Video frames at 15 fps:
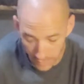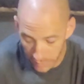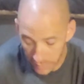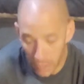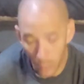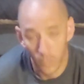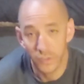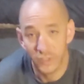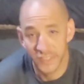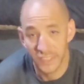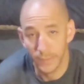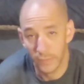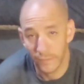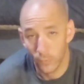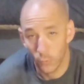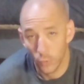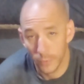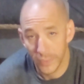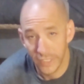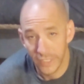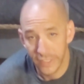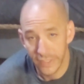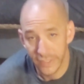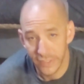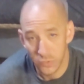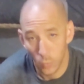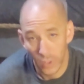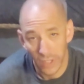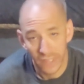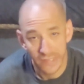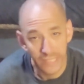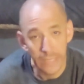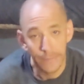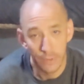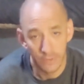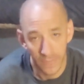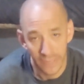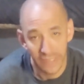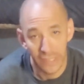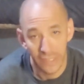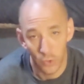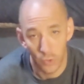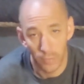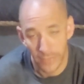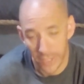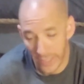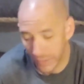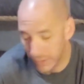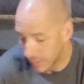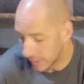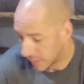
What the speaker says: Now, what you see before me is what I keep in my get-home bag.